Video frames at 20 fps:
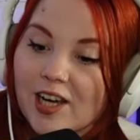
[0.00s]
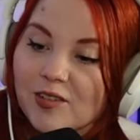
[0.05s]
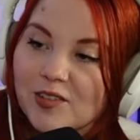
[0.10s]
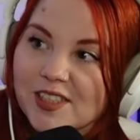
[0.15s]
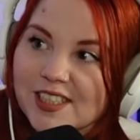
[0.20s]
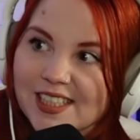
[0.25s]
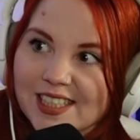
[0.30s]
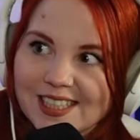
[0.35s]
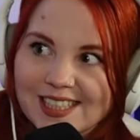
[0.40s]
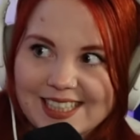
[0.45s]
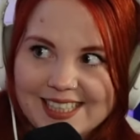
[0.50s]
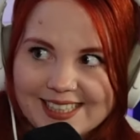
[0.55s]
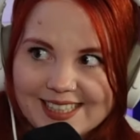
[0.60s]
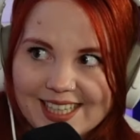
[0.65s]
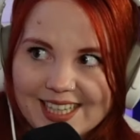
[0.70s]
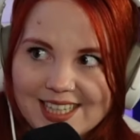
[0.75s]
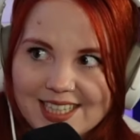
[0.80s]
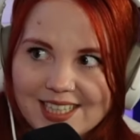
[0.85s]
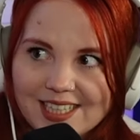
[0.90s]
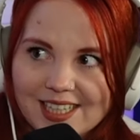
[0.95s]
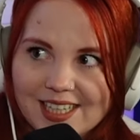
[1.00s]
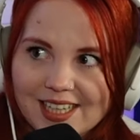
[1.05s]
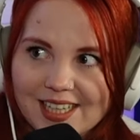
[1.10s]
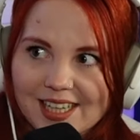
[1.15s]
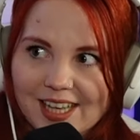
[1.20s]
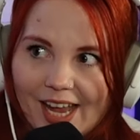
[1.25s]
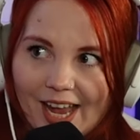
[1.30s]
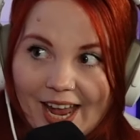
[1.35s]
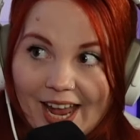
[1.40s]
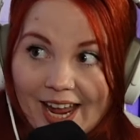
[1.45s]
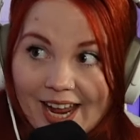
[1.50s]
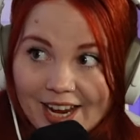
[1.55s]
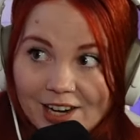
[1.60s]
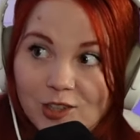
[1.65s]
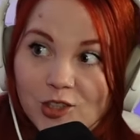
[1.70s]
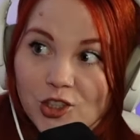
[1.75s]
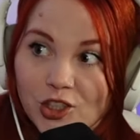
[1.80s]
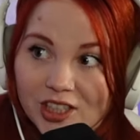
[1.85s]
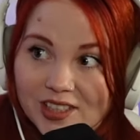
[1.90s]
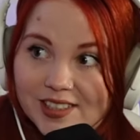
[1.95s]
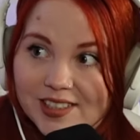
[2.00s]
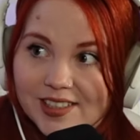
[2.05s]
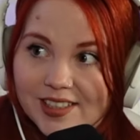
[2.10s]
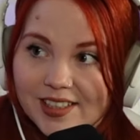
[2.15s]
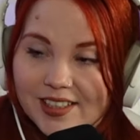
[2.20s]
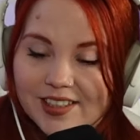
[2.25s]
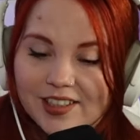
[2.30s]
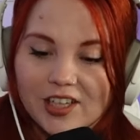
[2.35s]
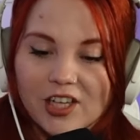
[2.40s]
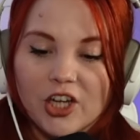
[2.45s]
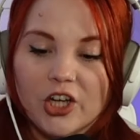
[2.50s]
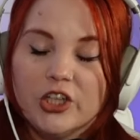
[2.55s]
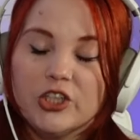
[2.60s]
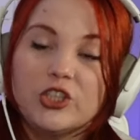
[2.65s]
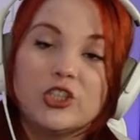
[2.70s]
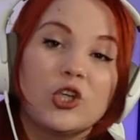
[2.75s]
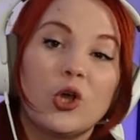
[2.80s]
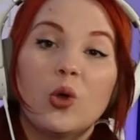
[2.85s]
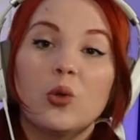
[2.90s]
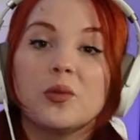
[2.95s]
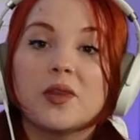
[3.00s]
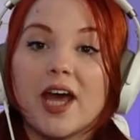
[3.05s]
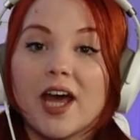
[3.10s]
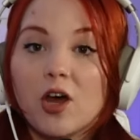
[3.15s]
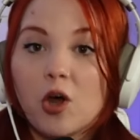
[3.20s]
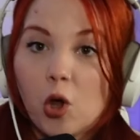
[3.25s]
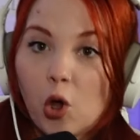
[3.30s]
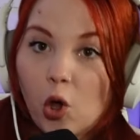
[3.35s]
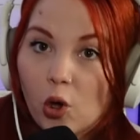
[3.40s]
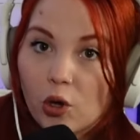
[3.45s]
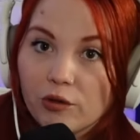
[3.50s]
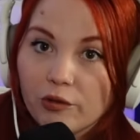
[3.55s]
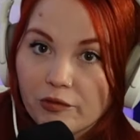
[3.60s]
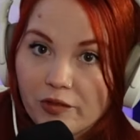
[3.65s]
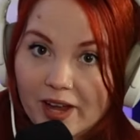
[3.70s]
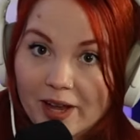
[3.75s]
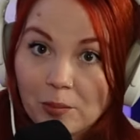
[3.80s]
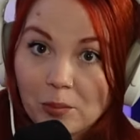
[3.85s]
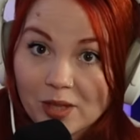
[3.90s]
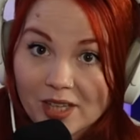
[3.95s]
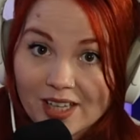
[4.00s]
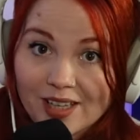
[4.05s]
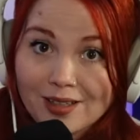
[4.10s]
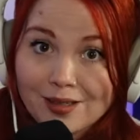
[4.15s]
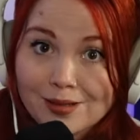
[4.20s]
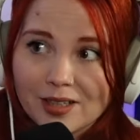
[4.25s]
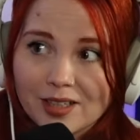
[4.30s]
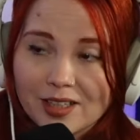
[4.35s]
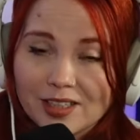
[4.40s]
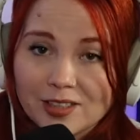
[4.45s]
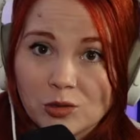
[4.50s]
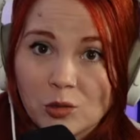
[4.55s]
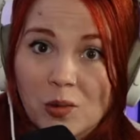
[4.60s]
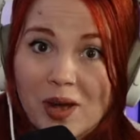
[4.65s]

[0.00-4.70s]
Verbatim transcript: of Selena and Justin. So that whole family is